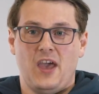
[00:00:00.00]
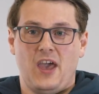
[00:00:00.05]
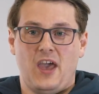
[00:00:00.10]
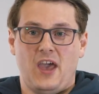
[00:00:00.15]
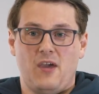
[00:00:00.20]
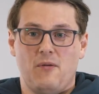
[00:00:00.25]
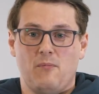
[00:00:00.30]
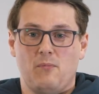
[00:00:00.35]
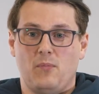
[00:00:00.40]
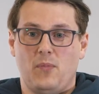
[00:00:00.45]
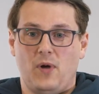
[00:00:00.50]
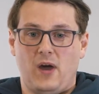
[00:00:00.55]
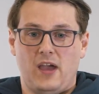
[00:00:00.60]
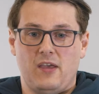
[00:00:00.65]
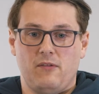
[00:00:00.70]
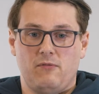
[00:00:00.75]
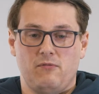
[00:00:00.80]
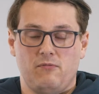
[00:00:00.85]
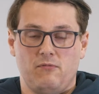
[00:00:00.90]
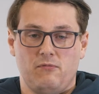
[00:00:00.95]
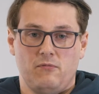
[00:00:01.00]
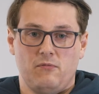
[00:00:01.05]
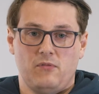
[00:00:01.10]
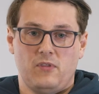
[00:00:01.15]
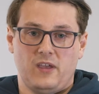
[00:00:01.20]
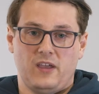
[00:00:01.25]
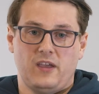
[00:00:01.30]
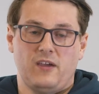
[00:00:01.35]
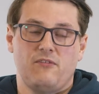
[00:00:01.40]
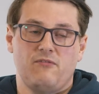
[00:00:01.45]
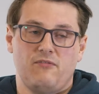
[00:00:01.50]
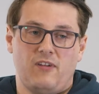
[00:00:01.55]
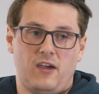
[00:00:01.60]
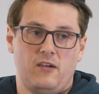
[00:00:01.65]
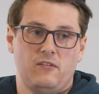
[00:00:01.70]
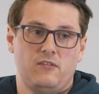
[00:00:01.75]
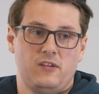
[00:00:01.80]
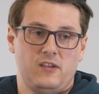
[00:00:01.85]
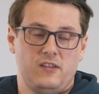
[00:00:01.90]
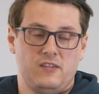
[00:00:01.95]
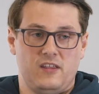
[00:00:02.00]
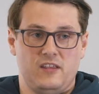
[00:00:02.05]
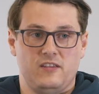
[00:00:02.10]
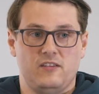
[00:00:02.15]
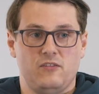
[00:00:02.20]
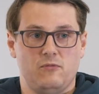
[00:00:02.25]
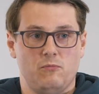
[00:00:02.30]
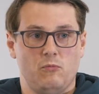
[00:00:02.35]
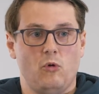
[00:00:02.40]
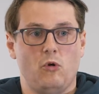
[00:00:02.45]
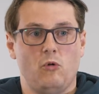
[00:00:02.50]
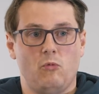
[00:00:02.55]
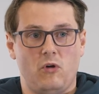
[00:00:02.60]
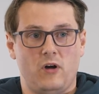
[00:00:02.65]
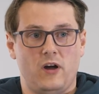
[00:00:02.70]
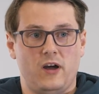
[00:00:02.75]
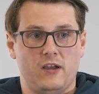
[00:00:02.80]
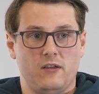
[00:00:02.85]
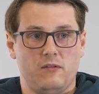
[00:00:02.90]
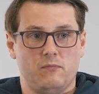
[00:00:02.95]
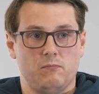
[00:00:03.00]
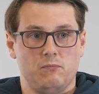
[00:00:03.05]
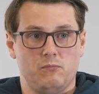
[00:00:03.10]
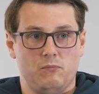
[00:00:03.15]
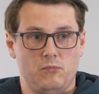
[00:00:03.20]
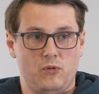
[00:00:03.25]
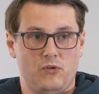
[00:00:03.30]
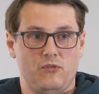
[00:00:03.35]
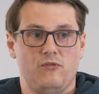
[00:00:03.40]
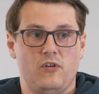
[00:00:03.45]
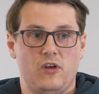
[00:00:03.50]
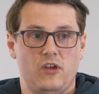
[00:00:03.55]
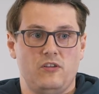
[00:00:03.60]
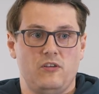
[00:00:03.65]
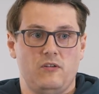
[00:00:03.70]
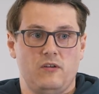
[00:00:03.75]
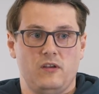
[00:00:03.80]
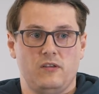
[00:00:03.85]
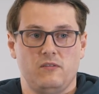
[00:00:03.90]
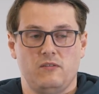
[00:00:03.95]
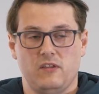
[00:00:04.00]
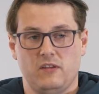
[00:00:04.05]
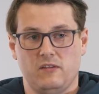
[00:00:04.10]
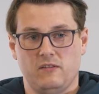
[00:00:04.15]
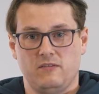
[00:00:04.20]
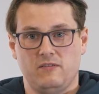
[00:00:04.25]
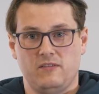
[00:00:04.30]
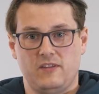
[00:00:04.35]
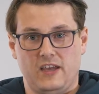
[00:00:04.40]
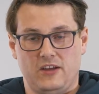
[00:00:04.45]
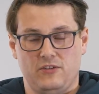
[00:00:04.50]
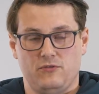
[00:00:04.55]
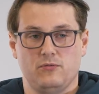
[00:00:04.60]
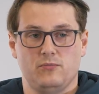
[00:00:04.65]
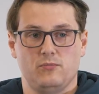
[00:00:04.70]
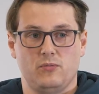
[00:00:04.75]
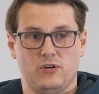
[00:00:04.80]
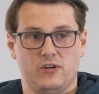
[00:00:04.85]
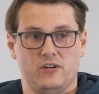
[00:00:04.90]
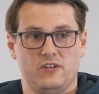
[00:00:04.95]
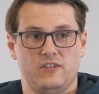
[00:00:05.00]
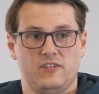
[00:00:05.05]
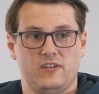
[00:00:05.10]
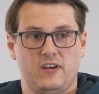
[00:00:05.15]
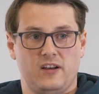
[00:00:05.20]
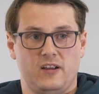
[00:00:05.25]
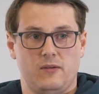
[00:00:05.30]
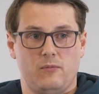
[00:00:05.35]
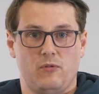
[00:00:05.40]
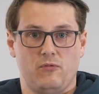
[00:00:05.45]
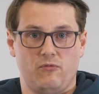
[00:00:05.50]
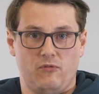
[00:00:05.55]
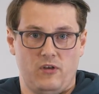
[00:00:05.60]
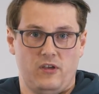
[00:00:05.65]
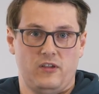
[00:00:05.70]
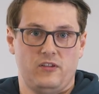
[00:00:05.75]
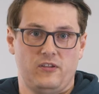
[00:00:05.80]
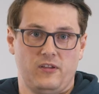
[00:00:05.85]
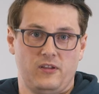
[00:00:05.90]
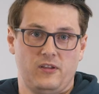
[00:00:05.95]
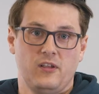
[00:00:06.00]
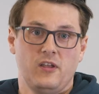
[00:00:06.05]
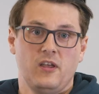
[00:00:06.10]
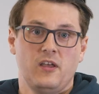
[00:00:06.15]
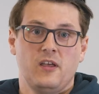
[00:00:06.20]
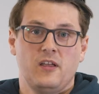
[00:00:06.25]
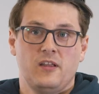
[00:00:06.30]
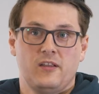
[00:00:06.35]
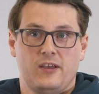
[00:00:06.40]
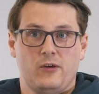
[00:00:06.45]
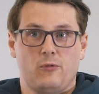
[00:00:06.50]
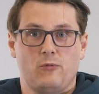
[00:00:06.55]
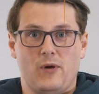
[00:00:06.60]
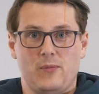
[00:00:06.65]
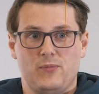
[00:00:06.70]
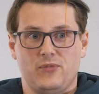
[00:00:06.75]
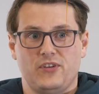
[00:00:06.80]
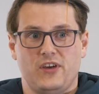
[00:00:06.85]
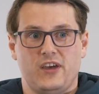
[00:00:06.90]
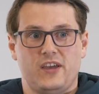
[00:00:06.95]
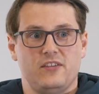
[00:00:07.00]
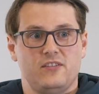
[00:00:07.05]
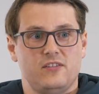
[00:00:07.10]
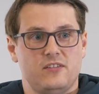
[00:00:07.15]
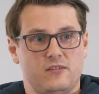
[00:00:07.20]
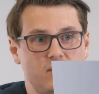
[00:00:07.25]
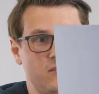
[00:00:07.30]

But I think I found like this is more what I prefer doing than the actual product design. I prefer doing like websites and